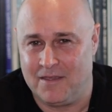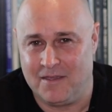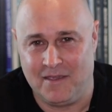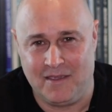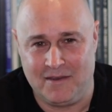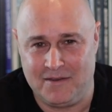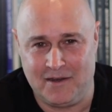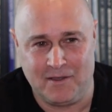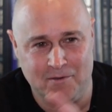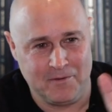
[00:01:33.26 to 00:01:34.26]
and
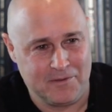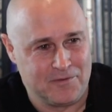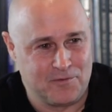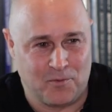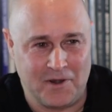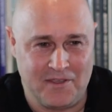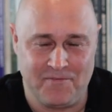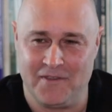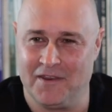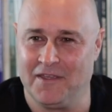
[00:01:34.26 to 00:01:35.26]
you know, 20
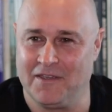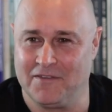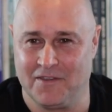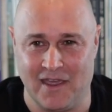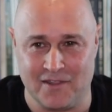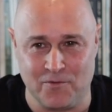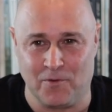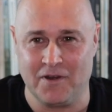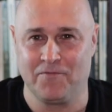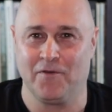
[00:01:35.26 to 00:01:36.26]
feet, you got a
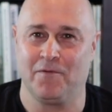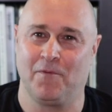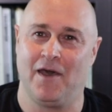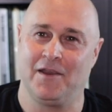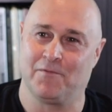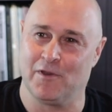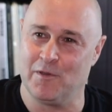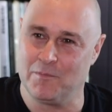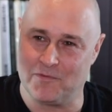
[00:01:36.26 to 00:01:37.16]
20 foot wide room,